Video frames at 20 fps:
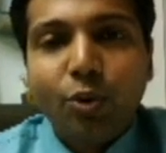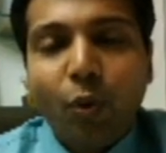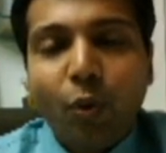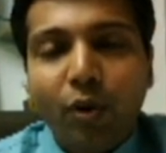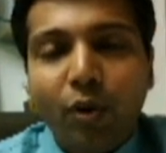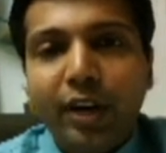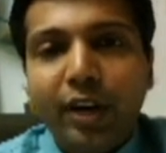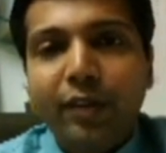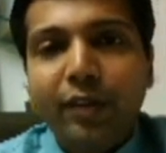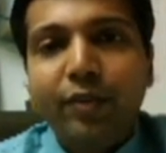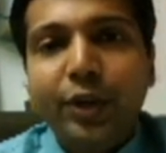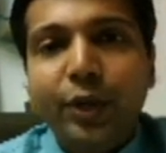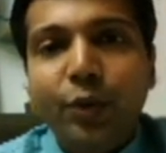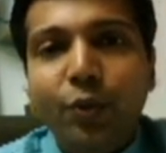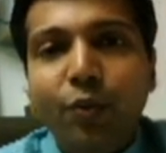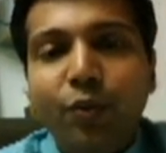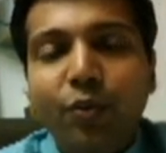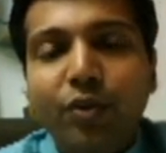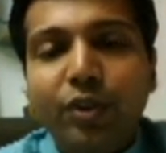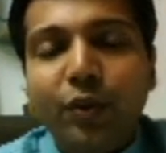So total
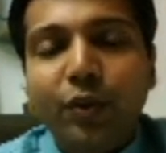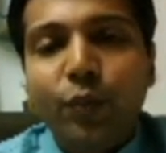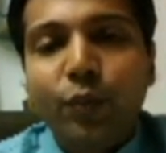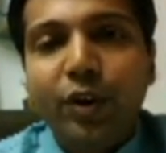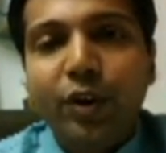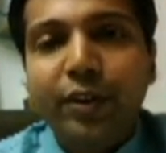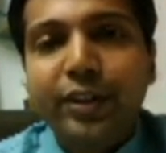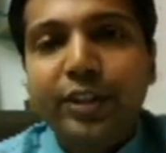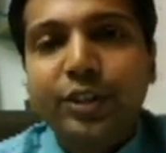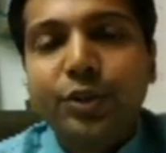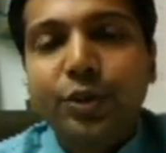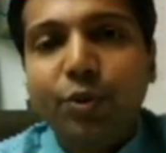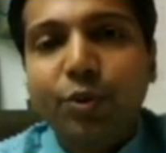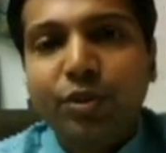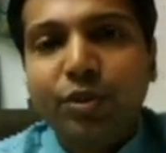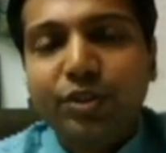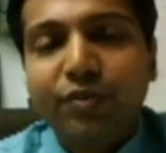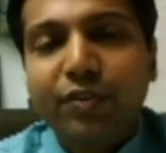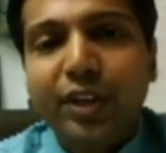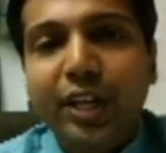revenue, the word is
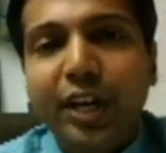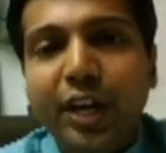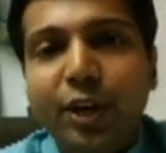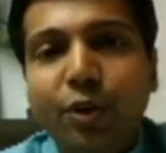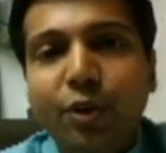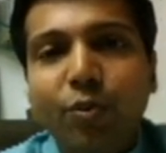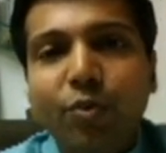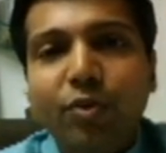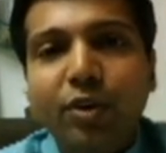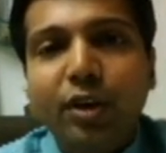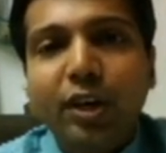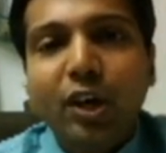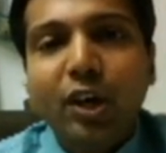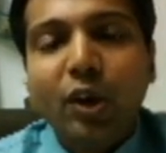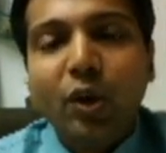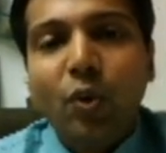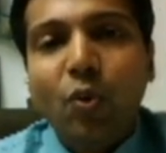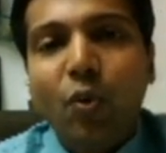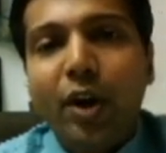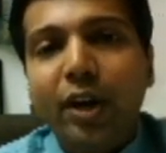used, we need to
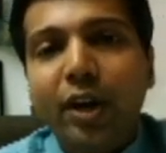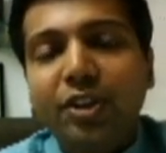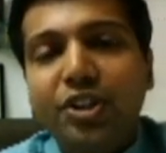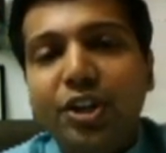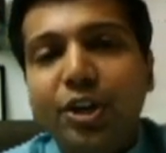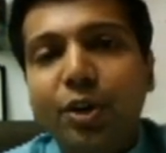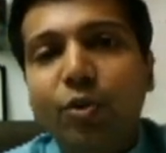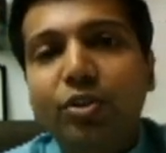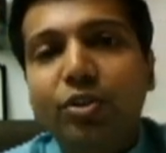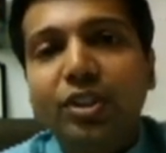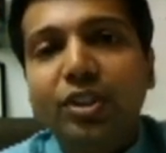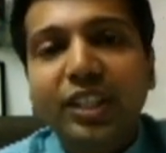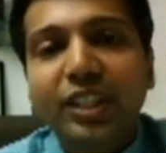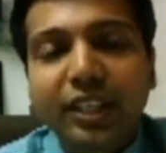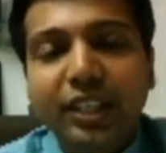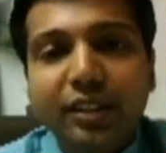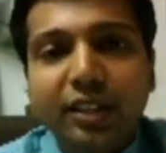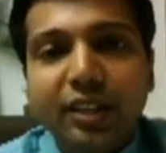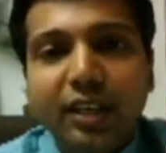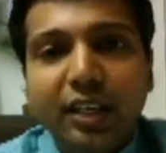look at the schedule
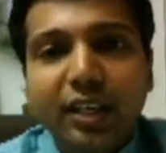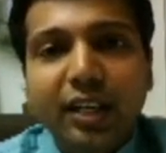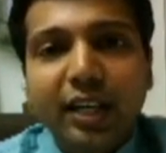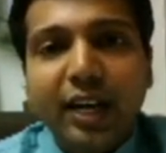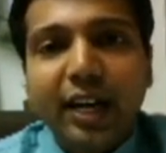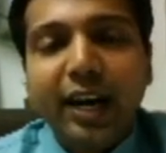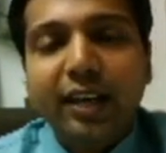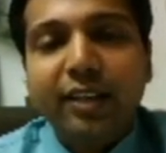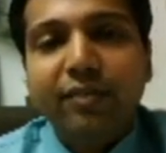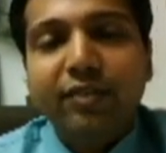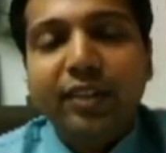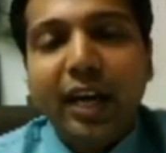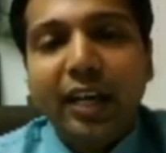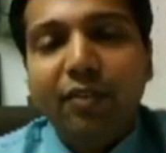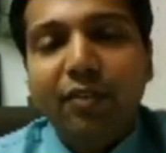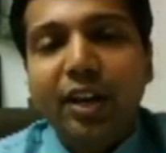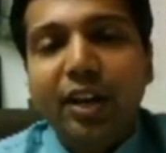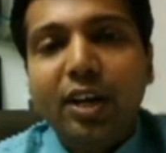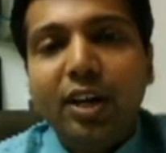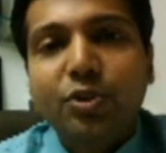3,
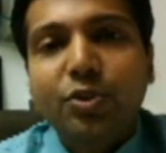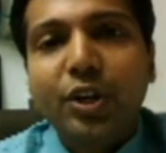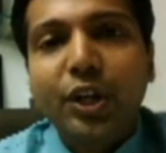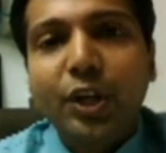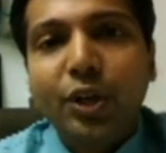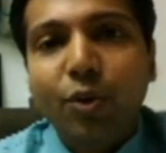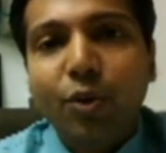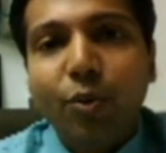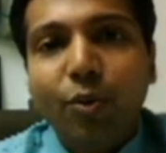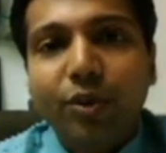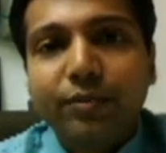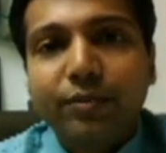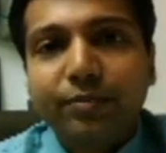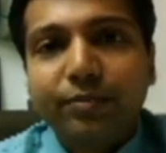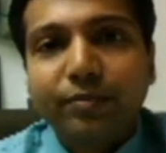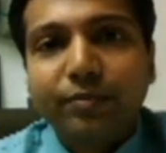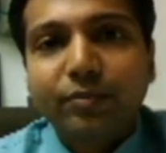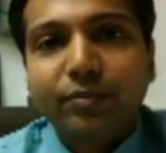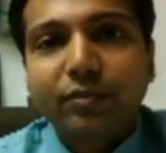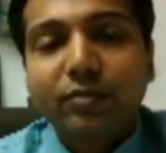and that will also include,
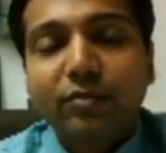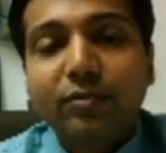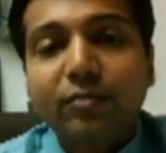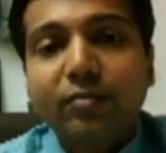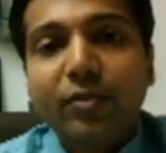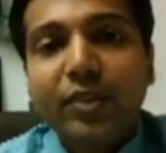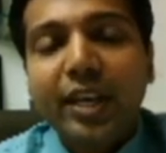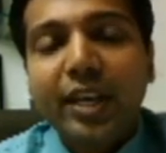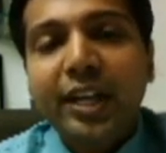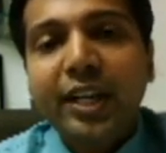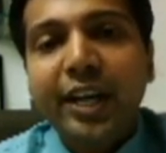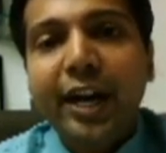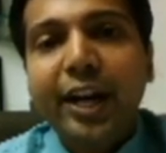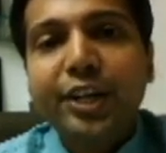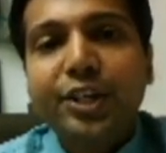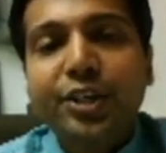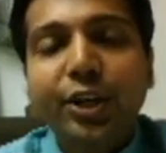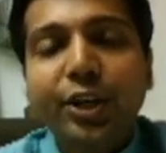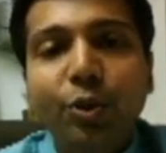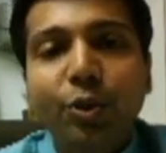in
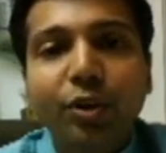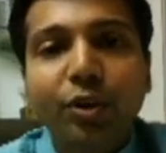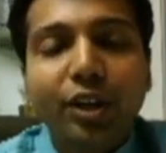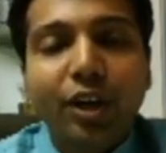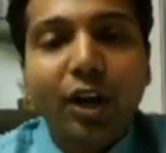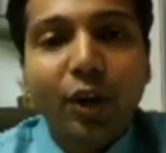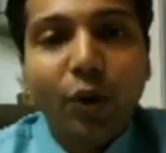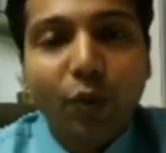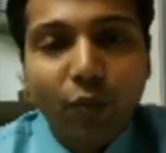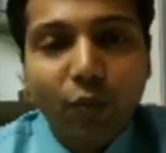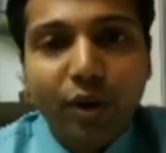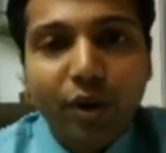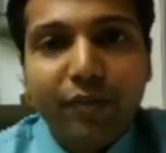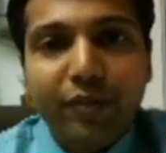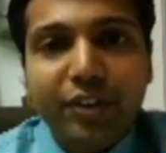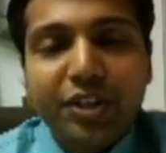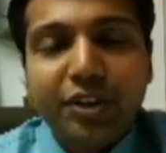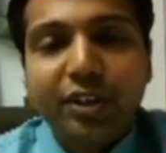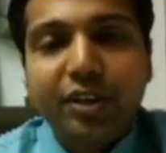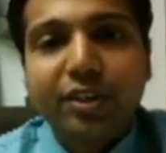addition to the
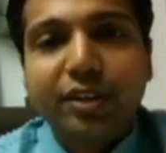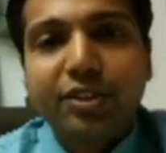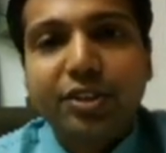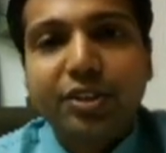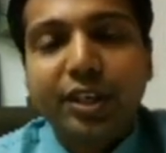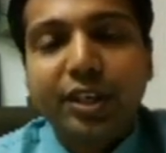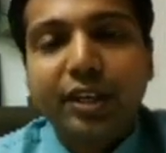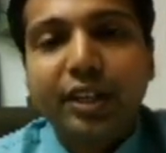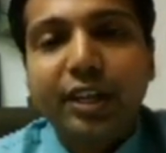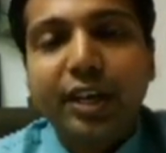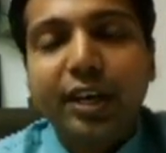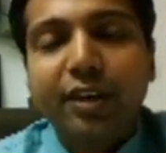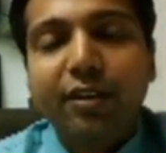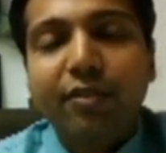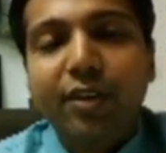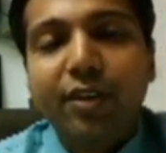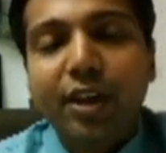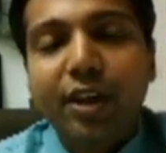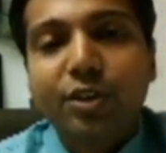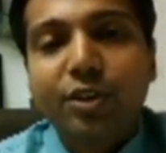turnover which you understand,
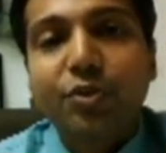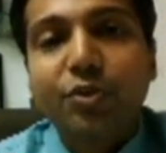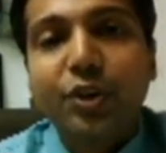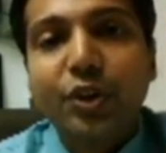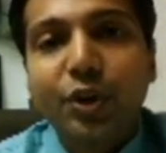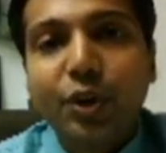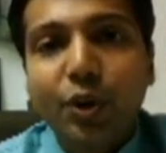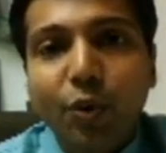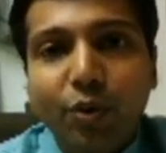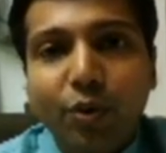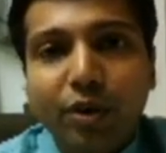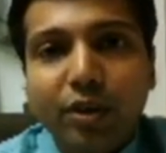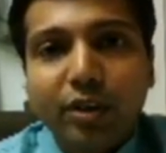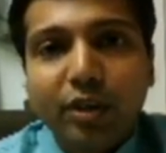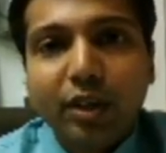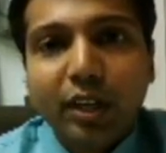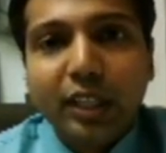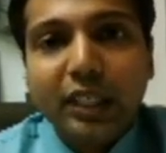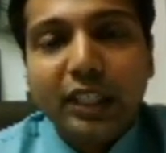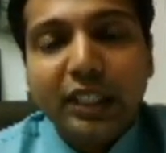it will also
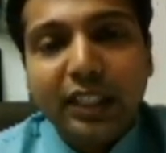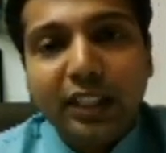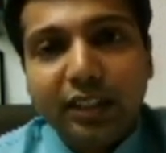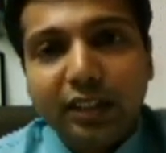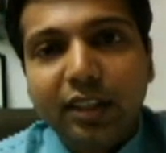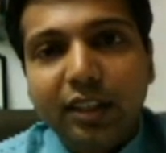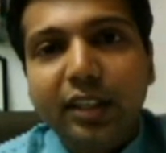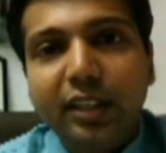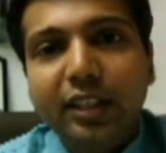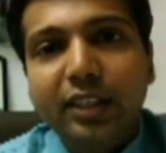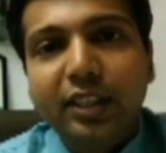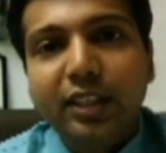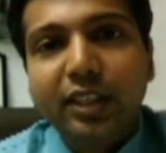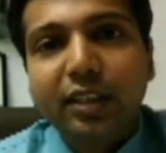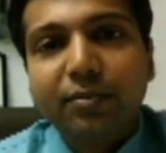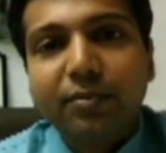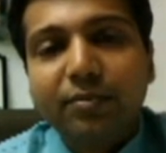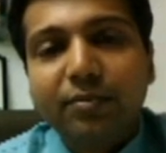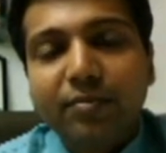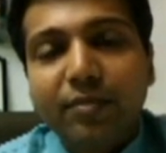include other
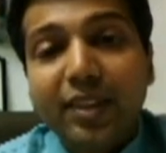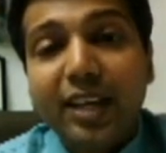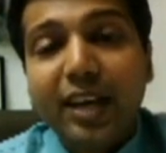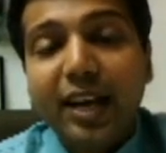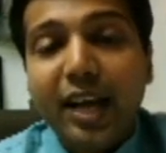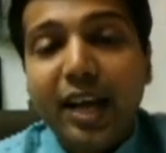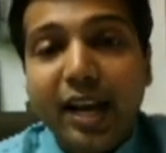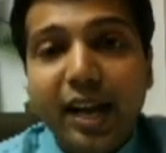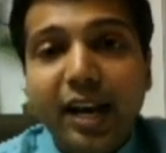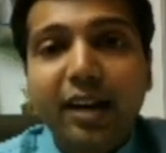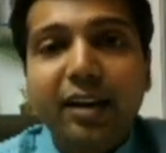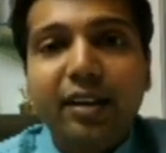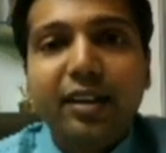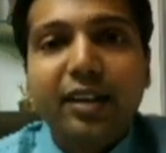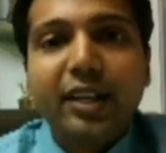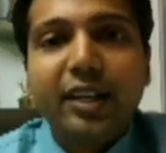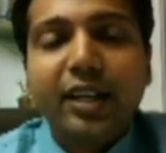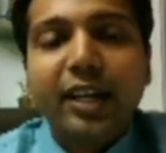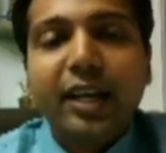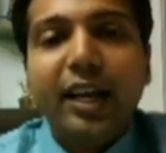income
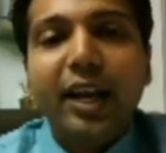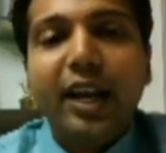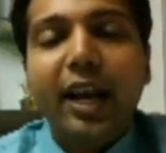and